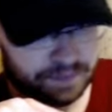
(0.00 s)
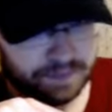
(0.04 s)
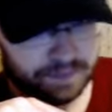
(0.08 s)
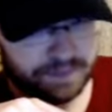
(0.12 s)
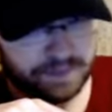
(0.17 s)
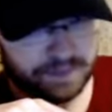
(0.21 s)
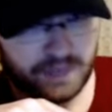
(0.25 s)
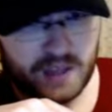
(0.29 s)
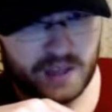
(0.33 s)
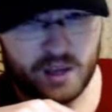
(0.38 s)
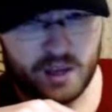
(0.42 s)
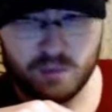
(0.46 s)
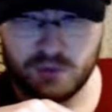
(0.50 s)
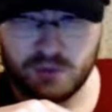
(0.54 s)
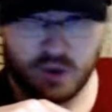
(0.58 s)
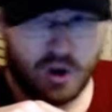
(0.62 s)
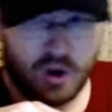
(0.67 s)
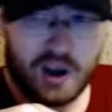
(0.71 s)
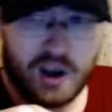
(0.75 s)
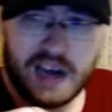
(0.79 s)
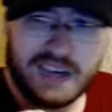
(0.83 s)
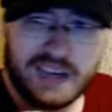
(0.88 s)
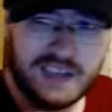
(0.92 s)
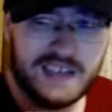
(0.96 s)
I'm sorry,
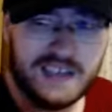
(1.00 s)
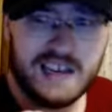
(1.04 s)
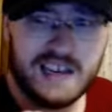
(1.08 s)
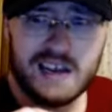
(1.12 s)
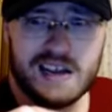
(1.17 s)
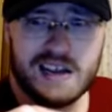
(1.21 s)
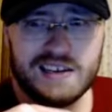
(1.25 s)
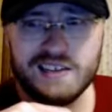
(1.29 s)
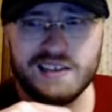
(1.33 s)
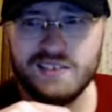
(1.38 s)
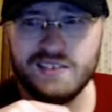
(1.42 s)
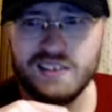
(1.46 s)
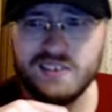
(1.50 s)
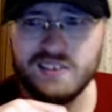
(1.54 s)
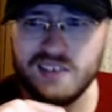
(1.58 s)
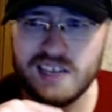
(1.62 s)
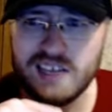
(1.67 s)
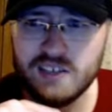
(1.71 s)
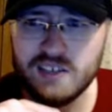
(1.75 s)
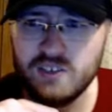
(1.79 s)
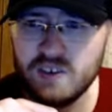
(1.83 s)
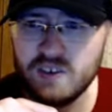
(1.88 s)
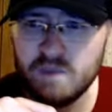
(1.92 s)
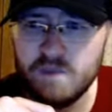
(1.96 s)
I, I guess that's against
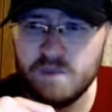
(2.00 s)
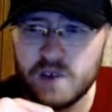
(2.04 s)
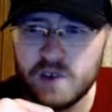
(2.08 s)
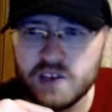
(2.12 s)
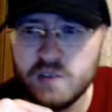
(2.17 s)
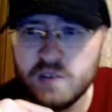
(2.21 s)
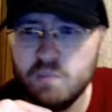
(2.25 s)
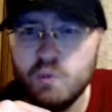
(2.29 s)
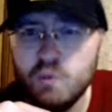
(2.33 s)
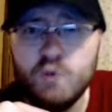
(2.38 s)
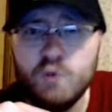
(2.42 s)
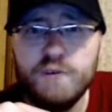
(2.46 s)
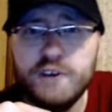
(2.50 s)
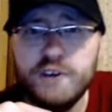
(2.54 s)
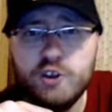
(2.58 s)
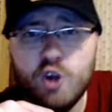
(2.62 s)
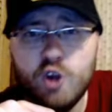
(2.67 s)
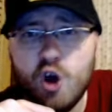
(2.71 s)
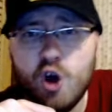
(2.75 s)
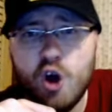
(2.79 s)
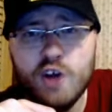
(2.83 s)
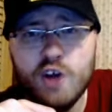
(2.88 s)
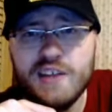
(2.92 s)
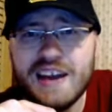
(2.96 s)
some fucking movie
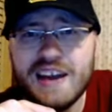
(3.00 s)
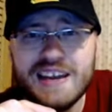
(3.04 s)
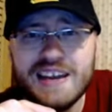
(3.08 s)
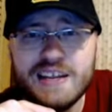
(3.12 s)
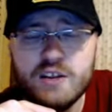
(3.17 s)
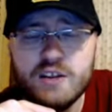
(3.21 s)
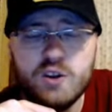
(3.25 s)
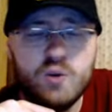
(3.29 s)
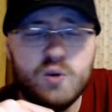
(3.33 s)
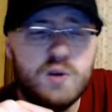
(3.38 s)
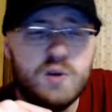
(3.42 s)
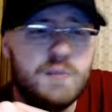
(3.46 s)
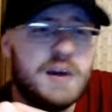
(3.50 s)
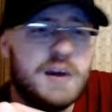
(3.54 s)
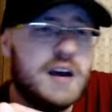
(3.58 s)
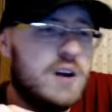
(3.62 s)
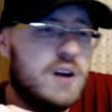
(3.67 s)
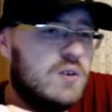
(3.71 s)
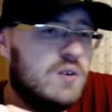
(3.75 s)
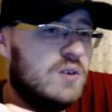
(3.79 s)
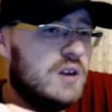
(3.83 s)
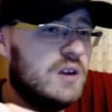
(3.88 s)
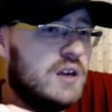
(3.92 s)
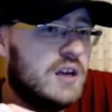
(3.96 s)
law that I didn't know about.
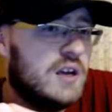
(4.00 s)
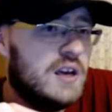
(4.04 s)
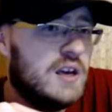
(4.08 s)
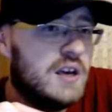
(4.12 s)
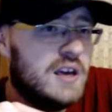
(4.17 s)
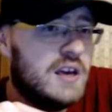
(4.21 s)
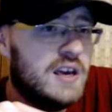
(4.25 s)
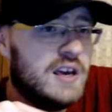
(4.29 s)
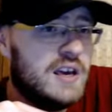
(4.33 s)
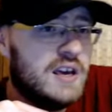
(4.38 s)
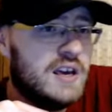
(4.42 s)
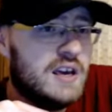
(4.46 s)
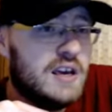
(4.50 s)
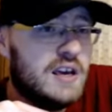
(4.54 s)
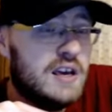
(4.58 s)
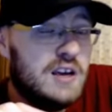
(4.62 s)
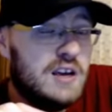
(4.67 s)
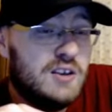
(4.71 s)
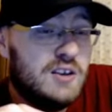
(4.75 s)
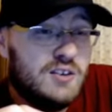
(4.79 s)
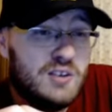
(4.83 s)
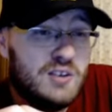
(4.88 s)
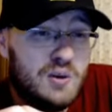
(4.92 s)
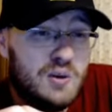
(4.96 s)

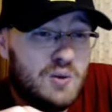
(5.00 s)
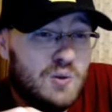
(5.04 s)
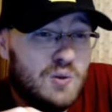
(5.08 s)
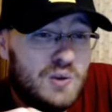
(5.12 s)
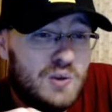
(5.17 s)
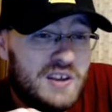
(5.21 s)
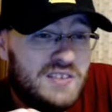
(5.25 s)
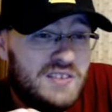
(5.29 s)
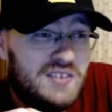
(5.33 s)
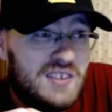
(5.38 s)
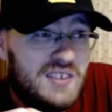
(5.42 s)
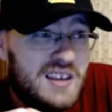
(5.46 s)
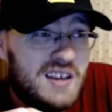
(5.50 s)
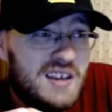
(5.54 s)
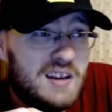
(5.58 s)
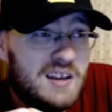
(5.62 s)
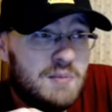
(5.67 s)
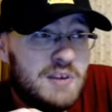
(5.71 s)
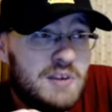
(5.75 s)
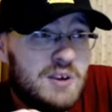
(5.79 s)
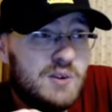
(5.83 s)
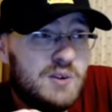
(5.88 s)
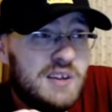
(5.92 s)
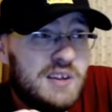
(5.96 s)
So instead, I'm like,
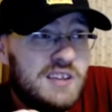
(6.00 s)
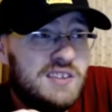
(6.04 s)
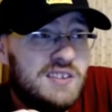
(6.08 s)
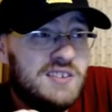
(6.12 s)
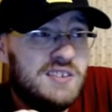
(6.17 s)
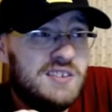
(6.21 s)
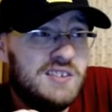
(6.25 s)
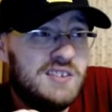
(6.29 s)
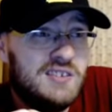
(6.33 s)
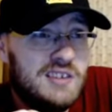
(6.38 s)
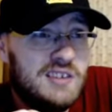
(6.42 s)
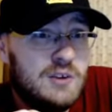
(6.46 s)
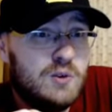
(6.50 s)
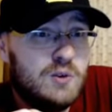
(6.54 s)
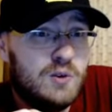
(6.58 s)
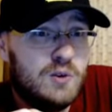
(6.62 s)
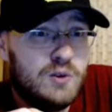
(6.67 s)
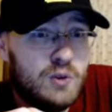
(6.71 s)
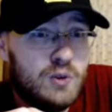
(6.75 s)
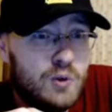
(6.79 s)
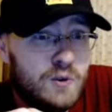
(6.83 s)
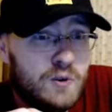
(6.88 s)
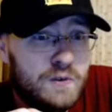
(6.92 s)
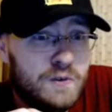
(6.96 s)
okay, this is a sequel to
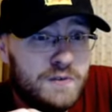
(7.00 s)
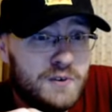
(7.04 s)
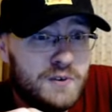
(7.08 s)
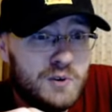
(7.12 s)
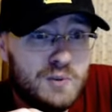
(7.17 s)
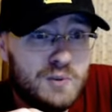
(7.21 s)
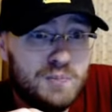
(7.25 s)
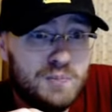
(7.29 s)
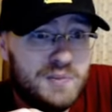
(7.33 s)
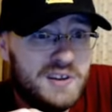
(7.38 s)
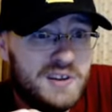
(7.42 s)
Cloverfield, but